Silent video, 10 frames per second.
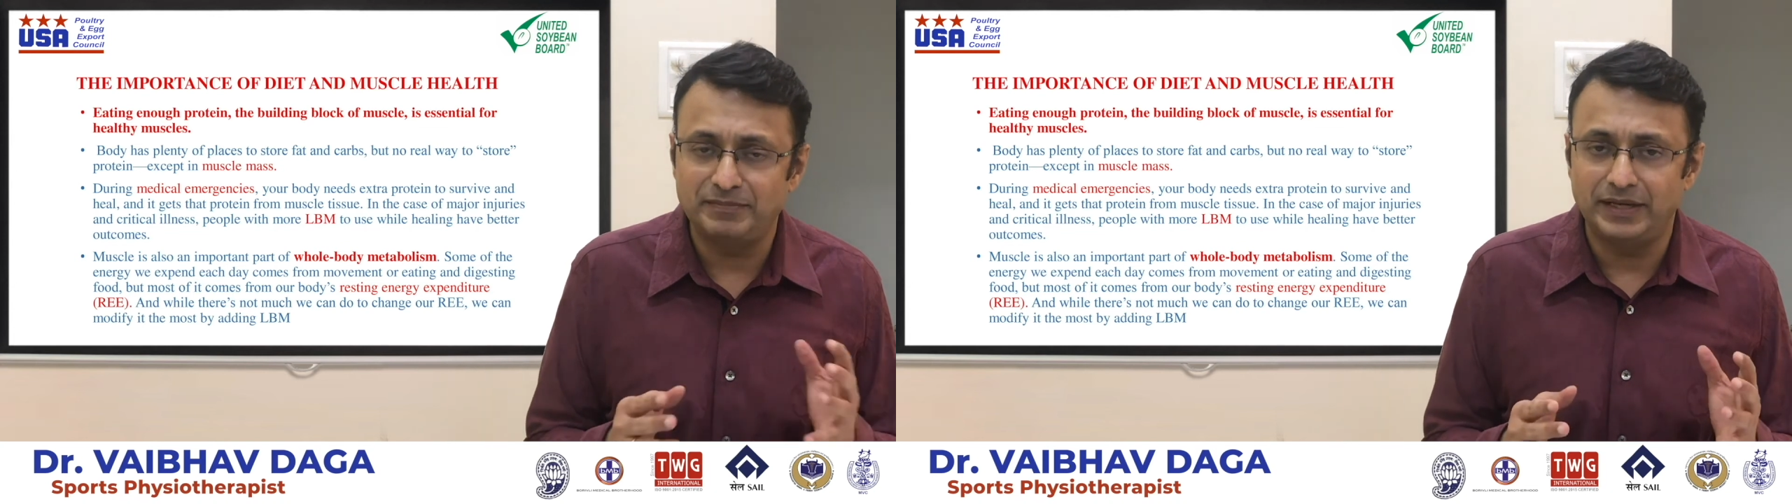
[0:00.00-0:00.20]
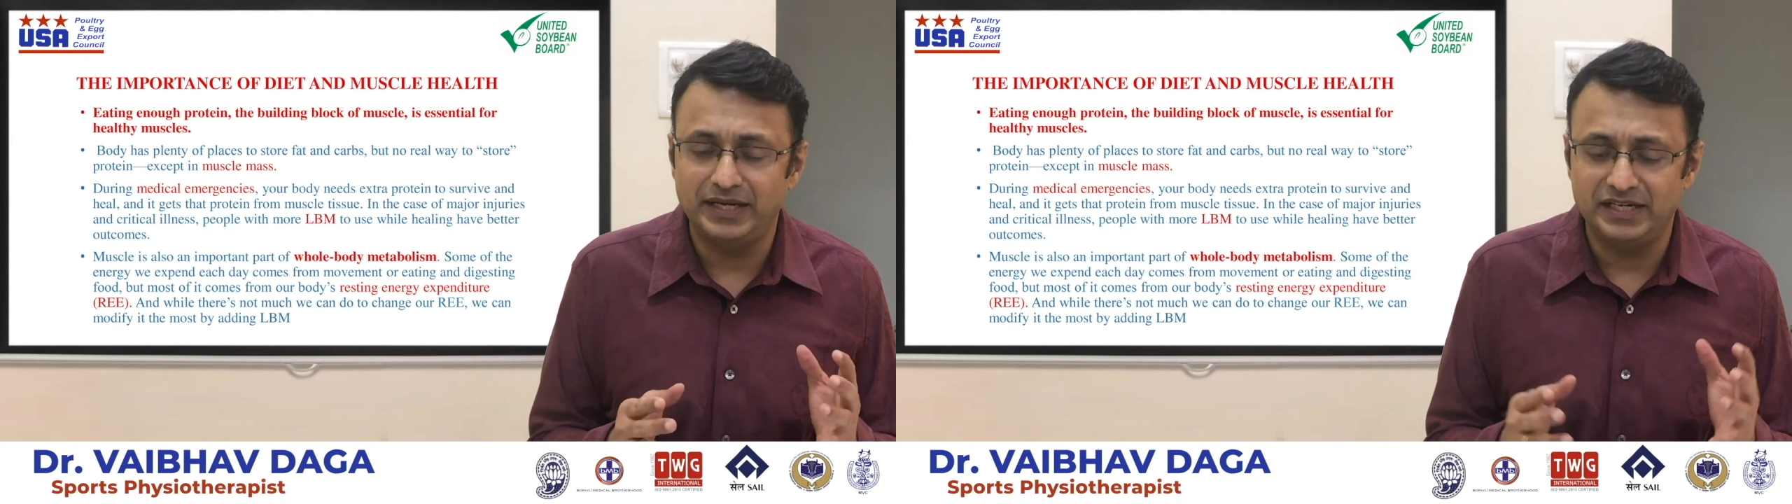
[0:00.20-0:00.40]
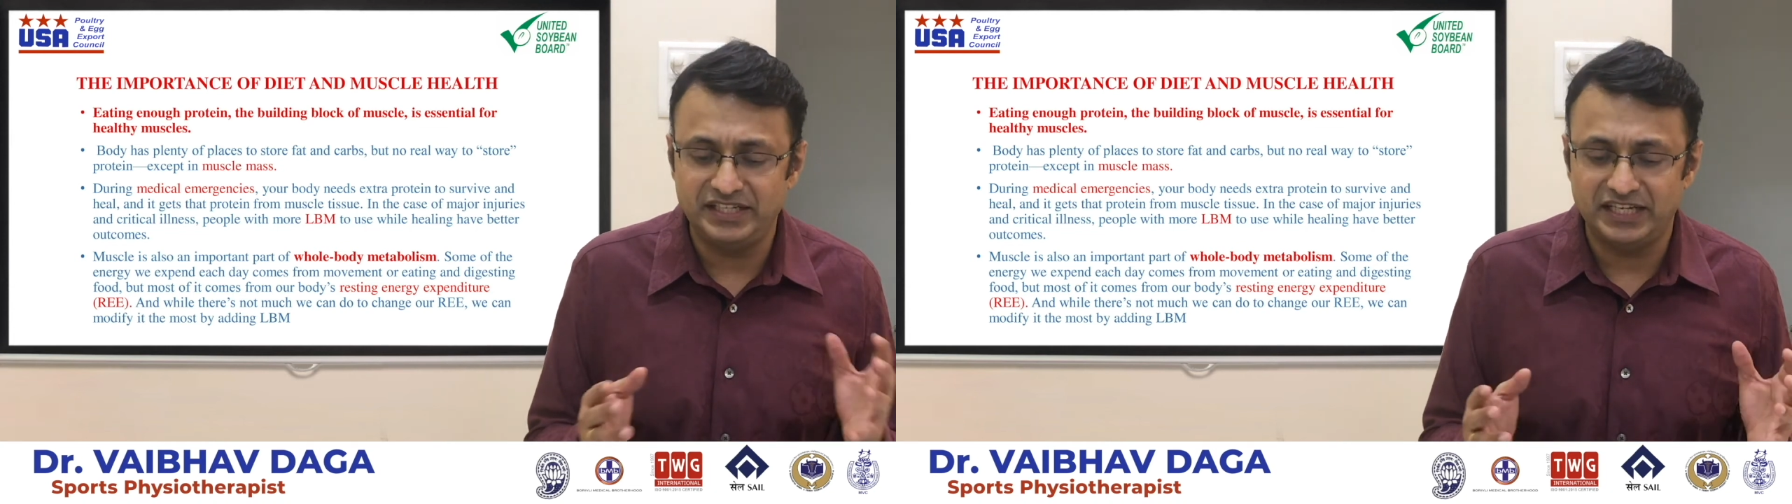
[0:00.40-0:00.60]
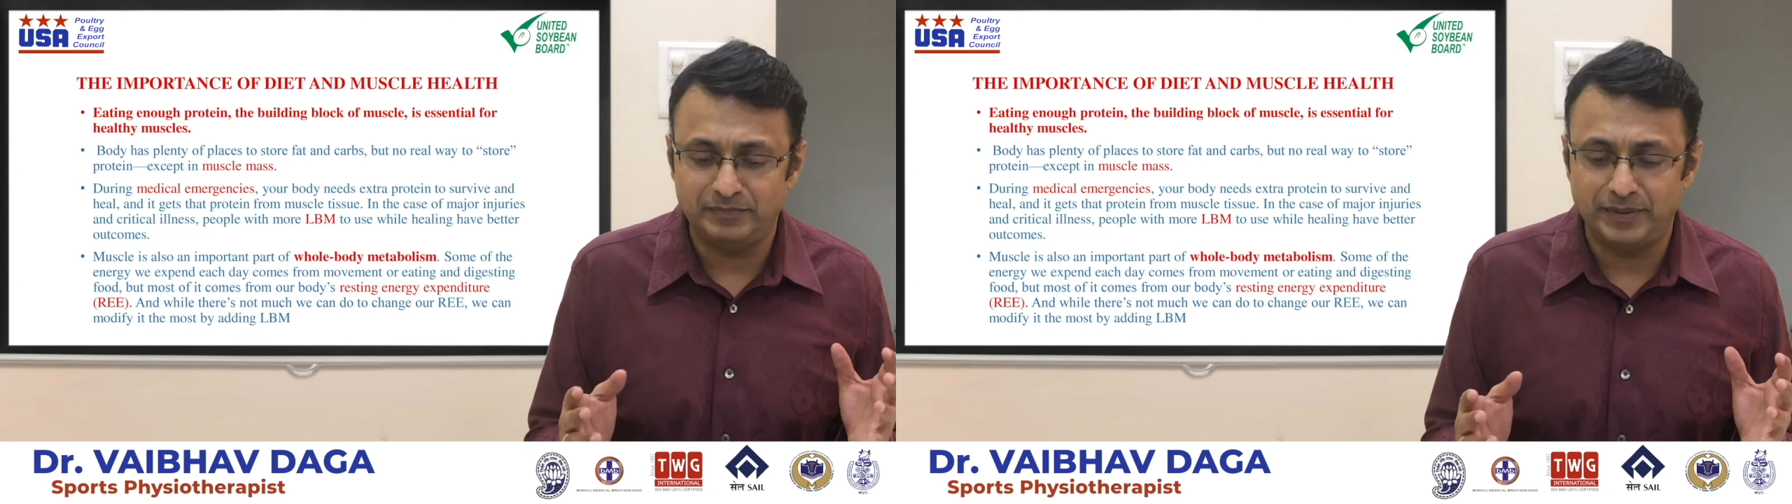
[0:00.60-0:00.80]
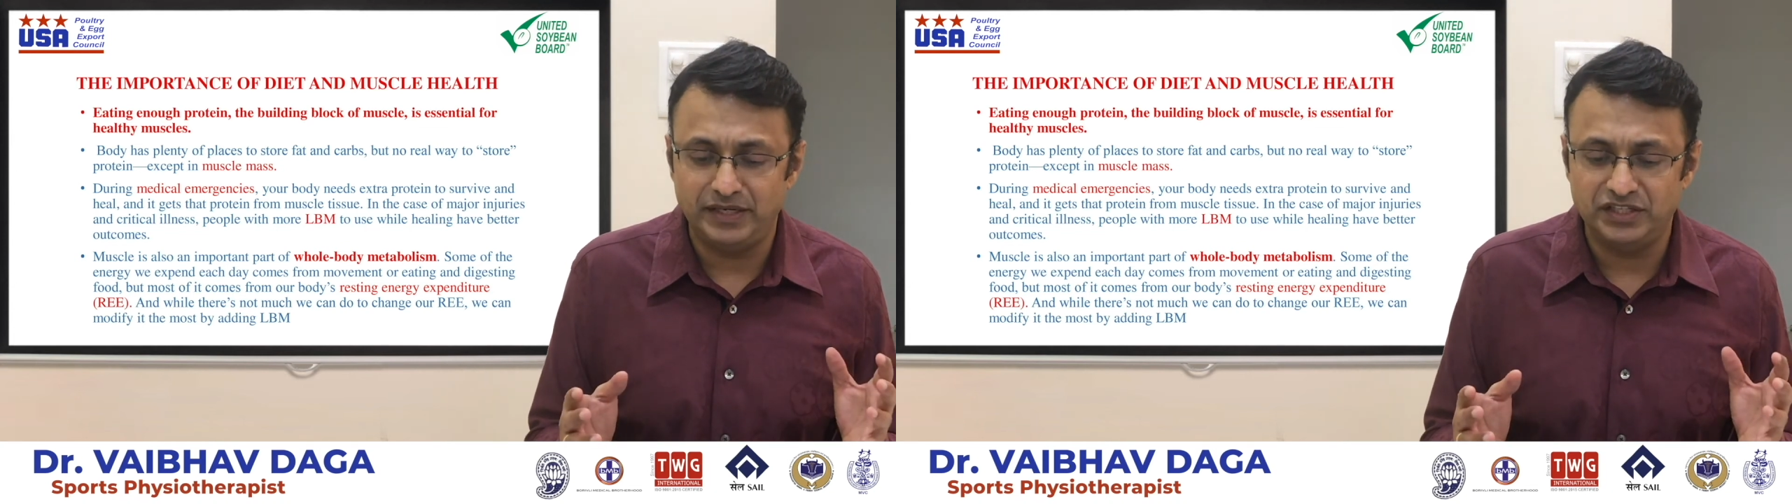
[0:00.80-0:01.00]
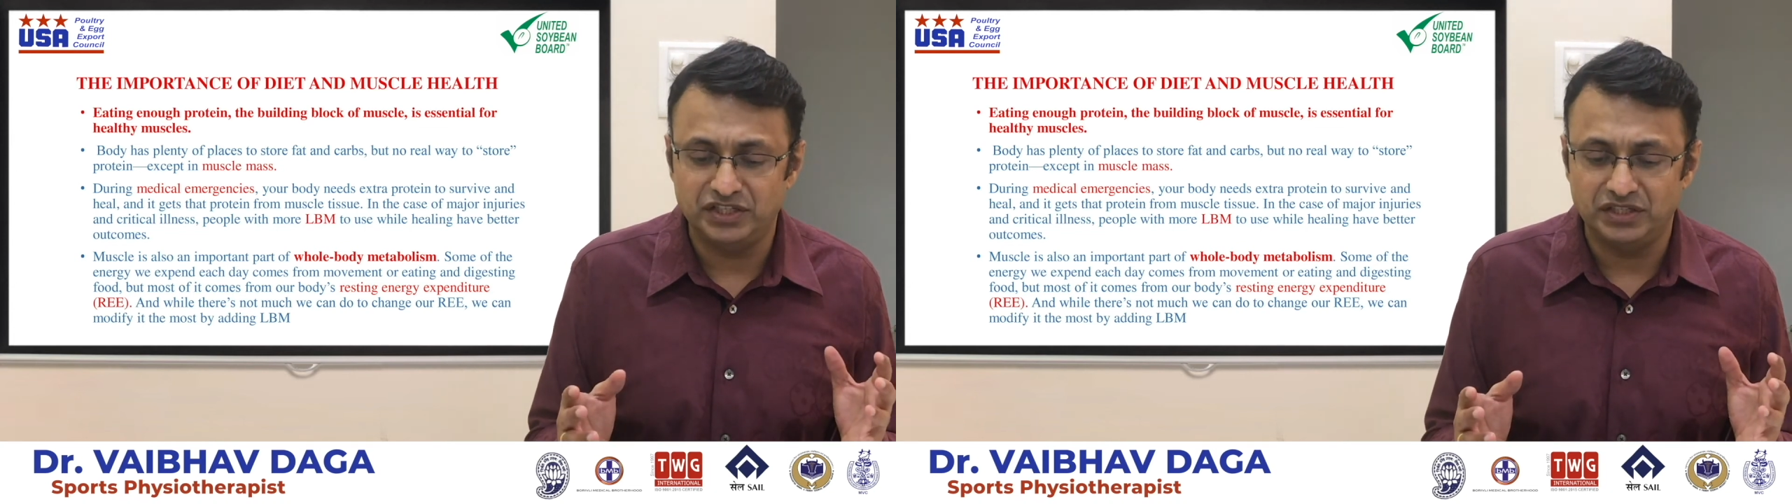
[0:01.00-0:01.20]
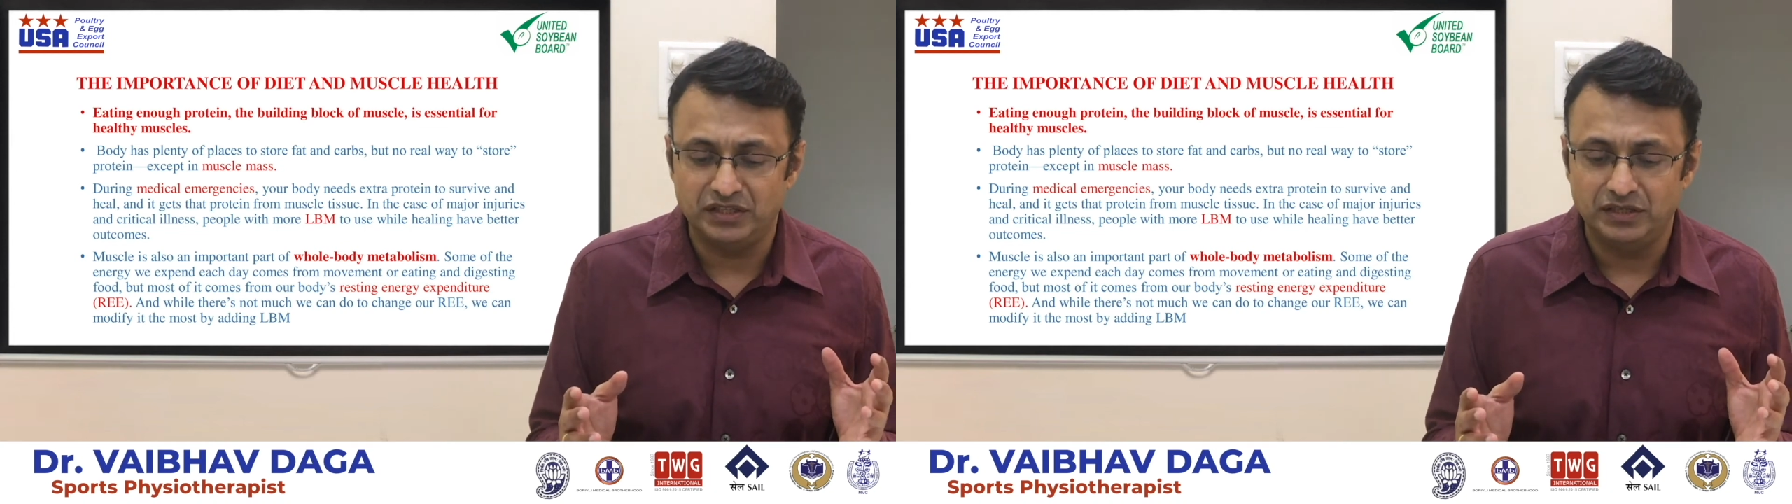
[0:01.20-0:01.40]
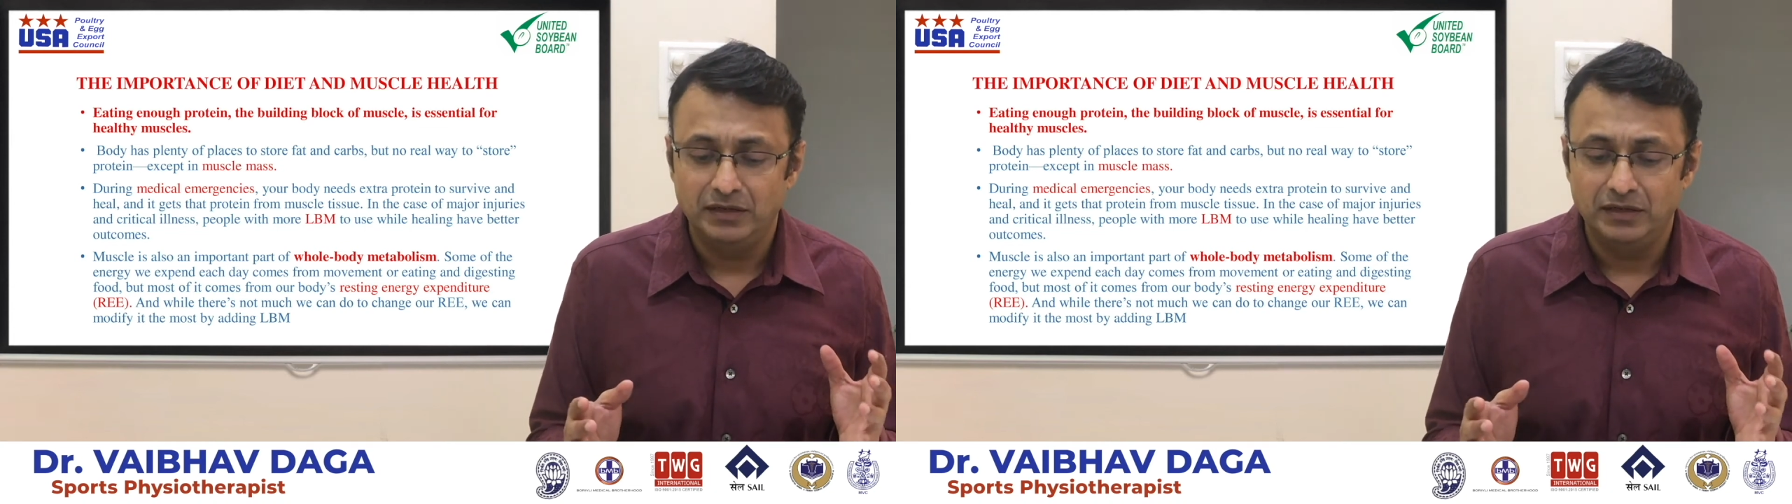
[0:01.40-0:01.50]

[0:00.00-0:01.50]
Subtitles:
energy expenditure,